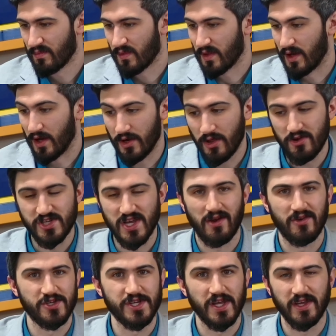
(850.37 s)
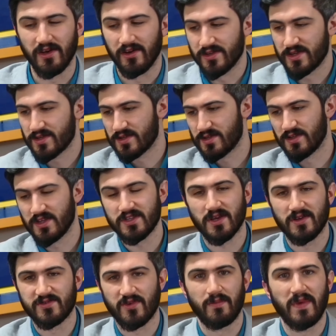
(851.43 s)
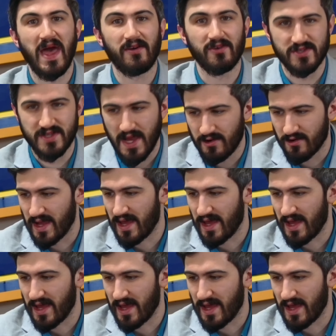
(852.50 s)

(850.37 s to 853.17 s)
Another shout out to Shane Gillis. This comes from Alexander.